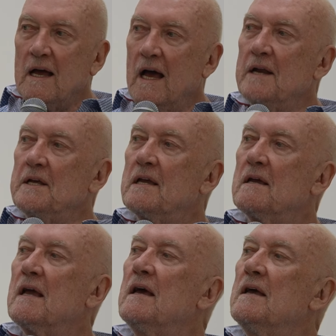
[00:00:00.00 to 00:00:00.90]
And
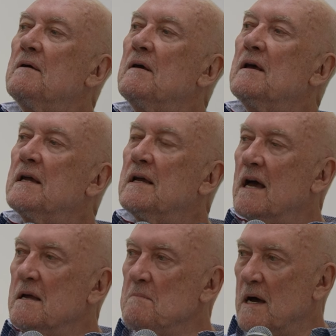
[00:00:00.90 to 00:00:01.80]
it
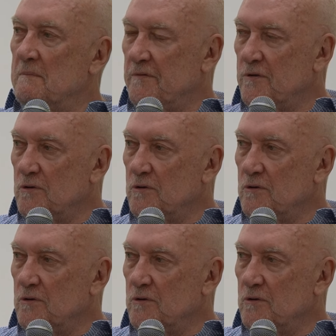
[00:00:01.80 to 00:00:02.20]
came up for